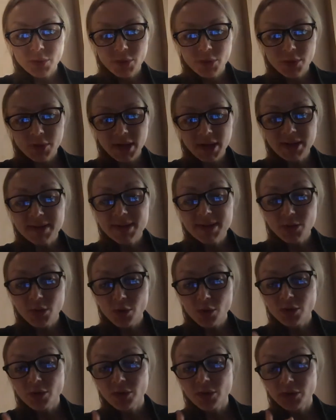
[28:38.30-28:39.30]
that is
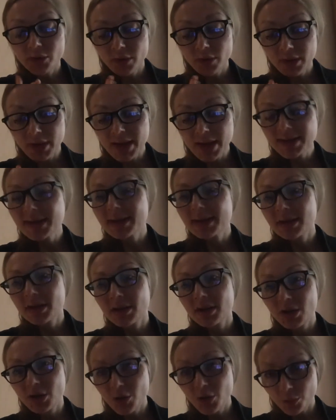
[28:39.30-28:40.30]
not
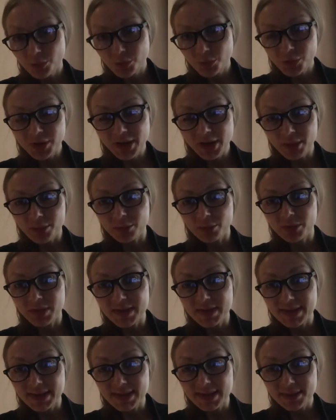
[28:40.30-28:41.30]
necessarily communicable
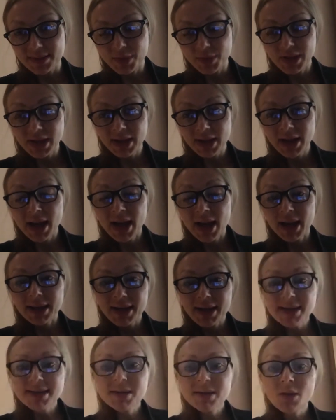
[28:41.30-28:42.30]
disease, meaning it
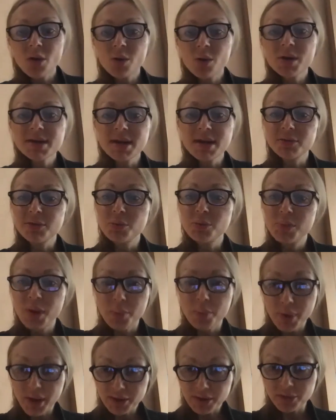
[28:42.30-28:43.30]
doesn't always have to be a
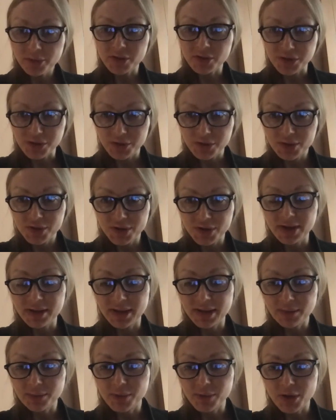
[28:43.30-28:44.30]
pathogen
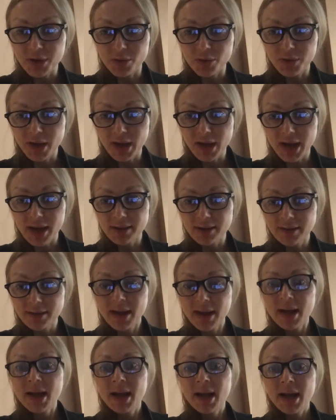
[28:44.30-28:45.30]
that we are looking at. Sure.